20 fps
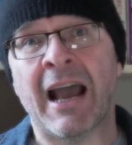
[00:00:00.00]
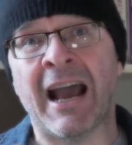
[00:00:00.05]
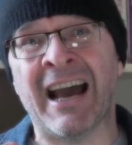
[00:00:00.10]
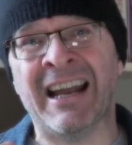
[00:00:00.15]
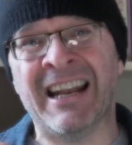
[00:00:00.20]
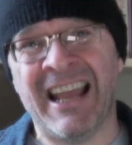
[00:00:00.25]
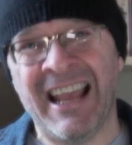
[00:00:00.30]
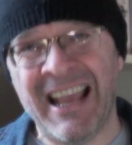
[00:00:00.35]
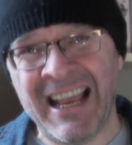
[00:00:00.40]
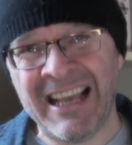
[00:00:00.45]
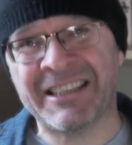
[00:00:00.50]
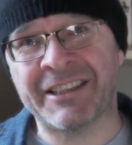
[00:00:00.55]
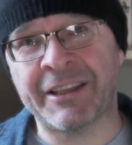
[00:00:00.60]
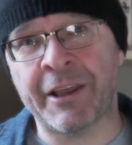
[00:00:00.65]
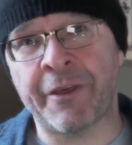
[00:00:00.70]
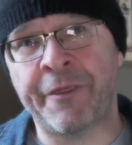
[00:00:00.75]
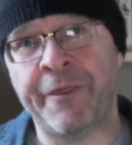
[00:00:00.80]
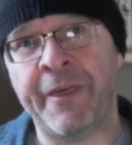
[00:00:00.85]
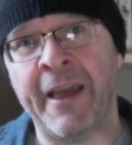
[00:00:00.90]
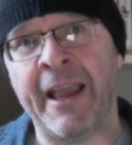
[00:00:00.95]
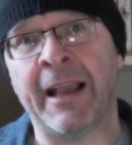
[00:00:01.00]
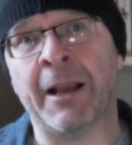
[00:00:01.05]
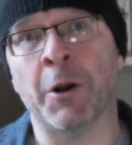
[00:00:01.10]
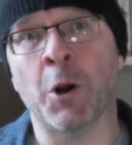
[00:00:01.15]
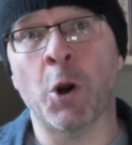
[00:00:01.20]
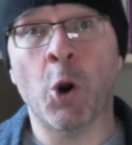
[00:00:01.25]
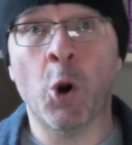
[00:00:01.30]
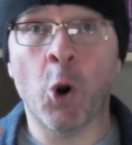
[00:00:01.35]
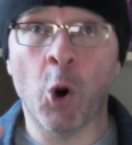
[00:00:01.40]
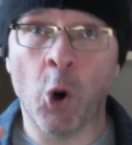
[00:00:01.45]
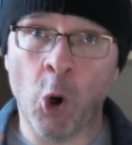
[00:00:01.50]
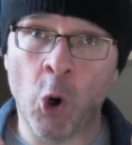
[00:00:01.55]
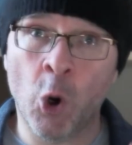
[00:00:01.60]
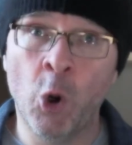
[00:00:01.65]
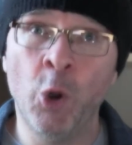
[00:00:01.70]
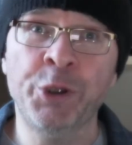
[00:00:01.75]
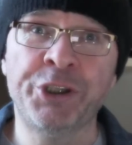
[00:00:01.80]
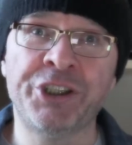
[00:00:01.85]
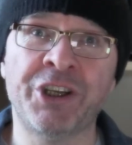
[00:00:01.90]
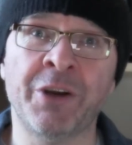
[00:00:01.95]
And here's the thing,
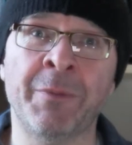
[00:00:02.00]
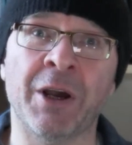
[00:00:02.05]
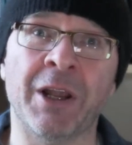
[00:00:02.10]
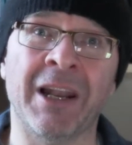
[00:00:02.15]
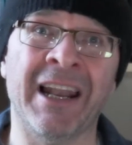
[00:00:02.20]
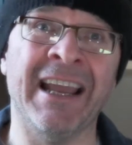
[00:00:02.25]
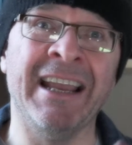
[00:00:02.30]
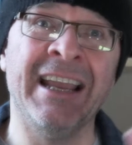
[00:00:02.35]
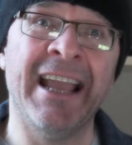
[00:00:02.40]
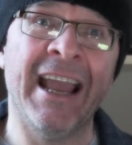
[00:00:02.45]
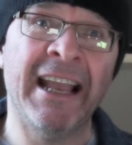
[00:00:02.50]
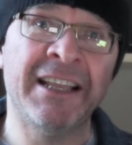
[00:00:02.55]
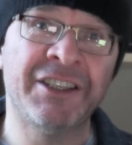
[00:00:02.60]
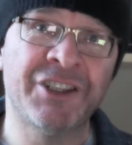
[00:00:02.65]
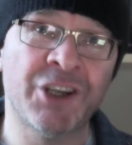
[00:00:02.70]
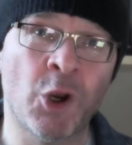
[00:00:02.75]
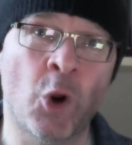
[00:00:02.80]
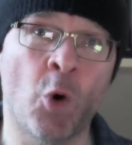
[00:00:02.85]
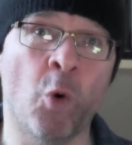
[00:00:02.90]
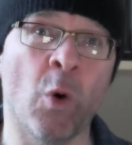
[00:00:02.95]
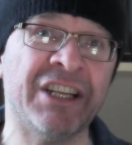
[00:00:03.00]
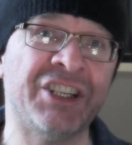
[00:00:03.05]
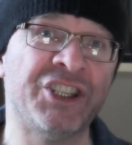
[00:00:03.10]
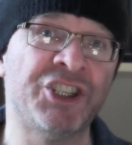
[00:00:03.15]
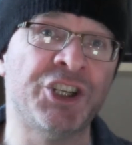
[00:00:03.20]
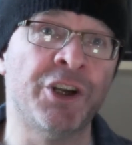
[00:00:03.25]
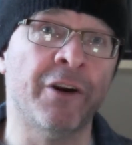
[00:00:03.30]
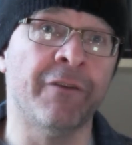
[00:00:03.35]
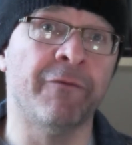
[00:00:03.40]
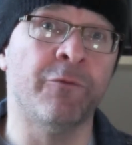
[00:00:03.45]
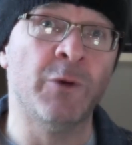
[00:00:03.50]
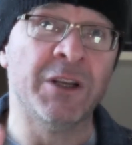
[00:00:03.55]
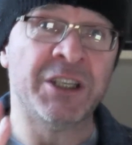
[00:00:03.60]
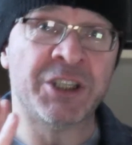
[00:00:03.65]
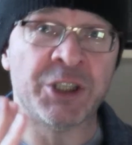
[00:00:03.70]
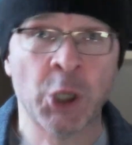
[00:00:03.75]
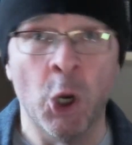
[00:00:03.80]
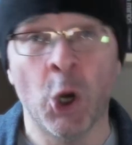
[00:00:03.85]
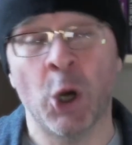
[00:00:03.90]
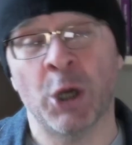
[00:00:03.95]
ultimately it's a question of
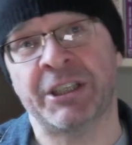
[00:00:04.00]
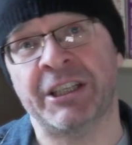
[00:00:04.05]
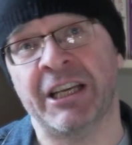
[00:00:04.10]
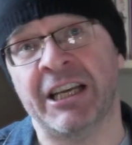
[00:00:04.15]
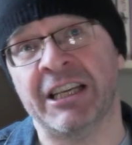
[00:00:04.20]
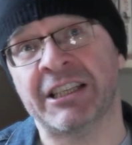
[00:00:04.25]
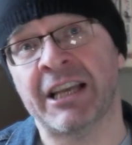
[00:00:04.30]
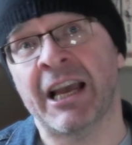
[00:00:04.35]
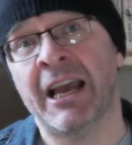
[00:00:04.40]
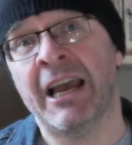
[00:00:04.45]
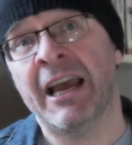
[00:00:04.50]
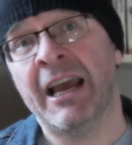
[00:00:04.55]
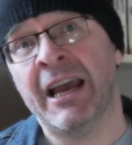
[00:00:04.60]
resources.